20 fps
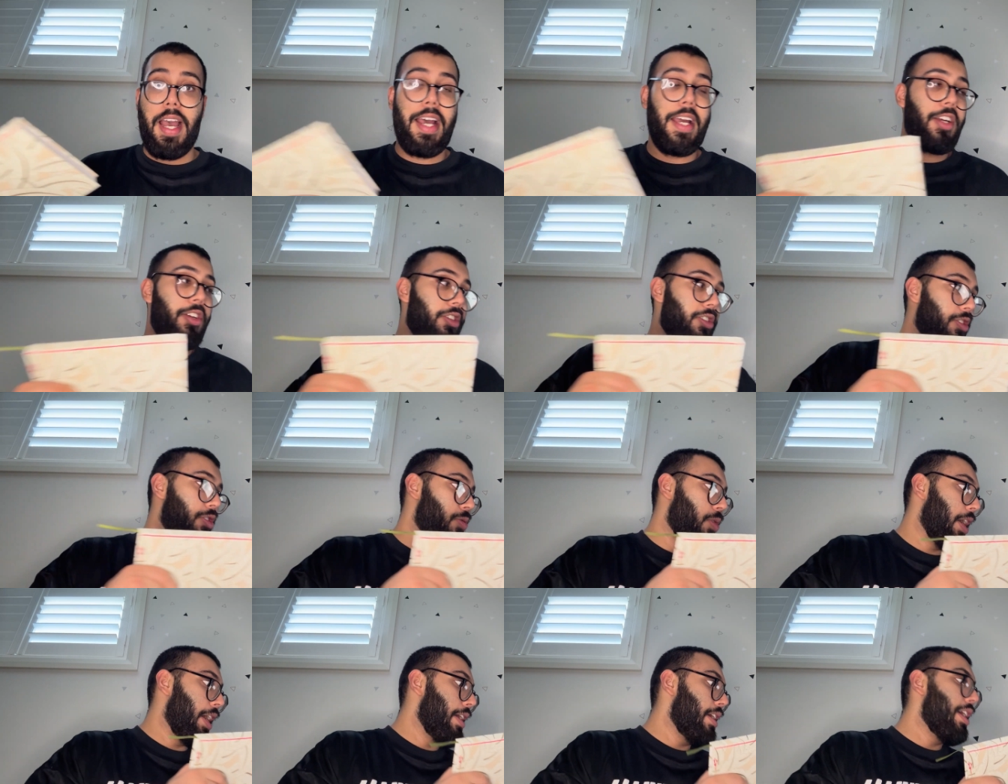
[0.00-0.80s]
actions,
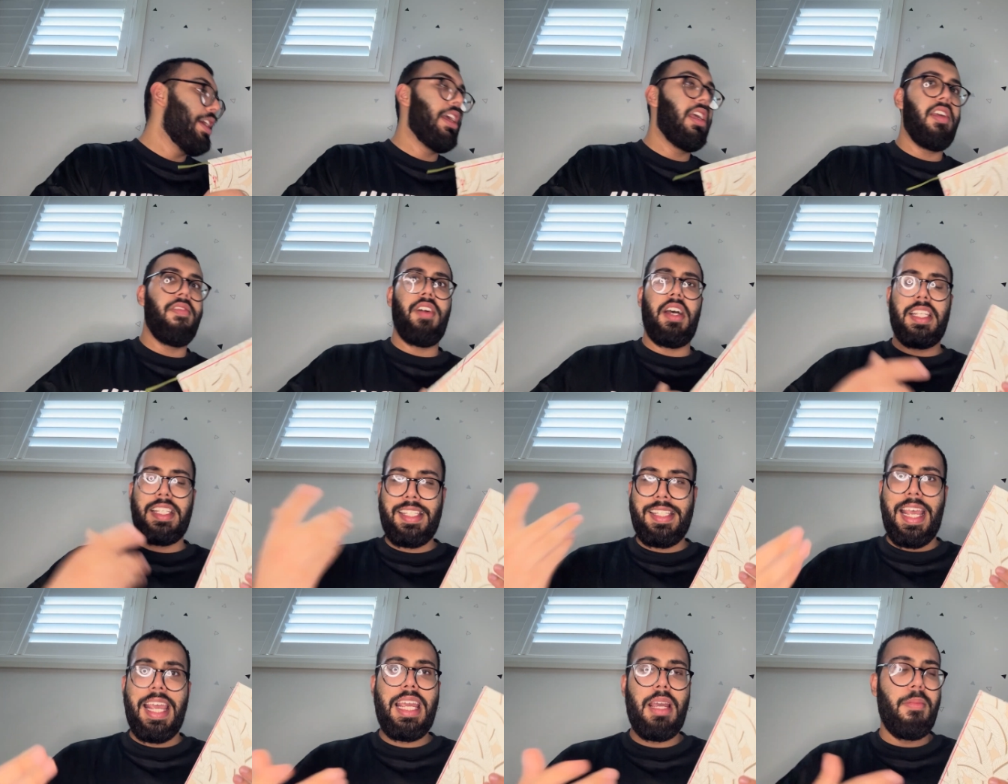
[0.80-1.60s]
right? If I
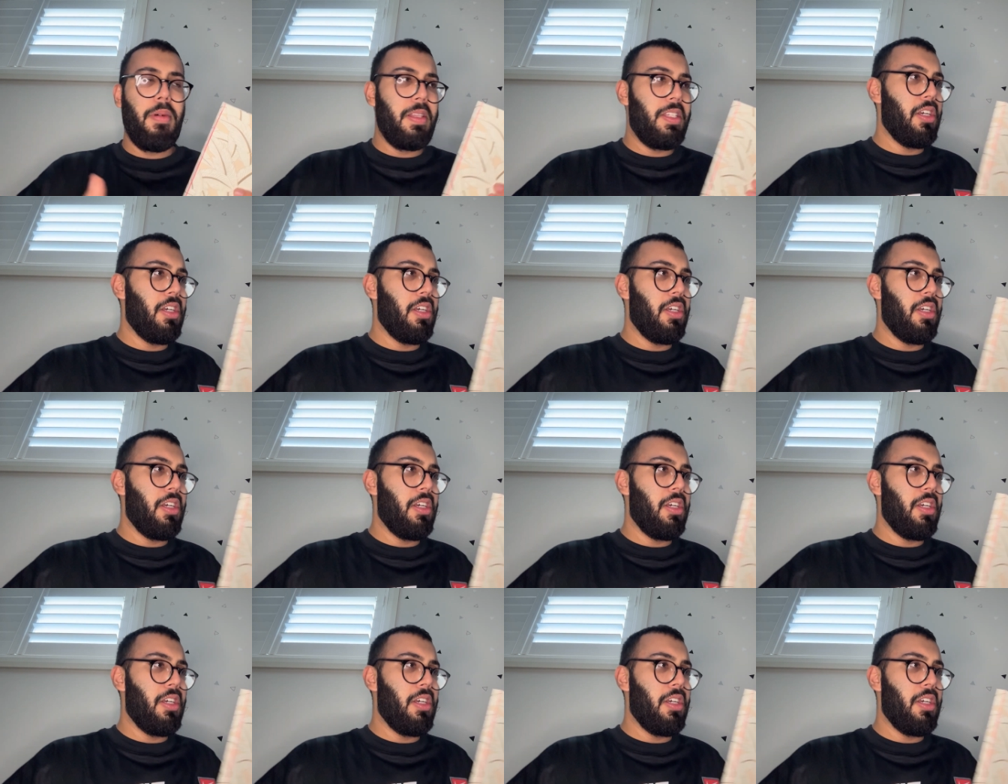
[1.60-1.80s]
say I'm a